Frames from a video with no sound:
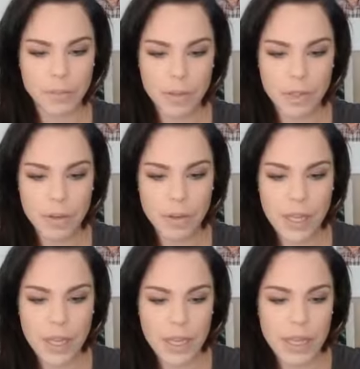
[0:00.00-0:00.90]
So
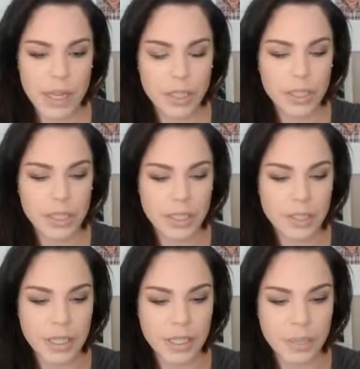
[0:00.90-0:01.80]
it actually looks
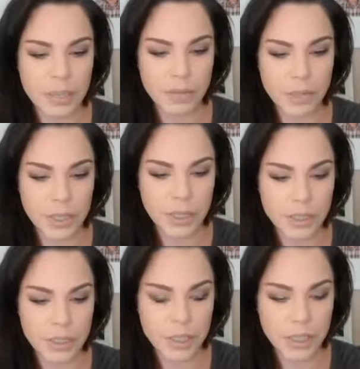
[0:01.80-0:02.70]
like it's in really
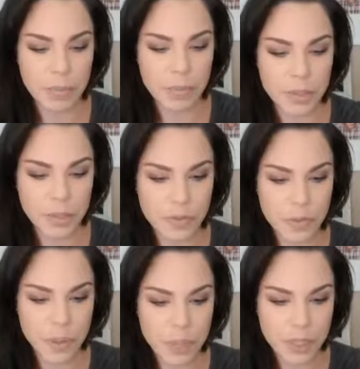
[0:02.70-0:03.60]
good shape just from
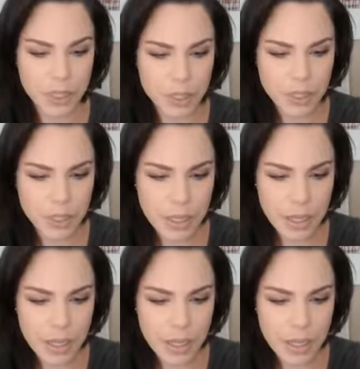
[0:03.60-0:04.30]
the pictures.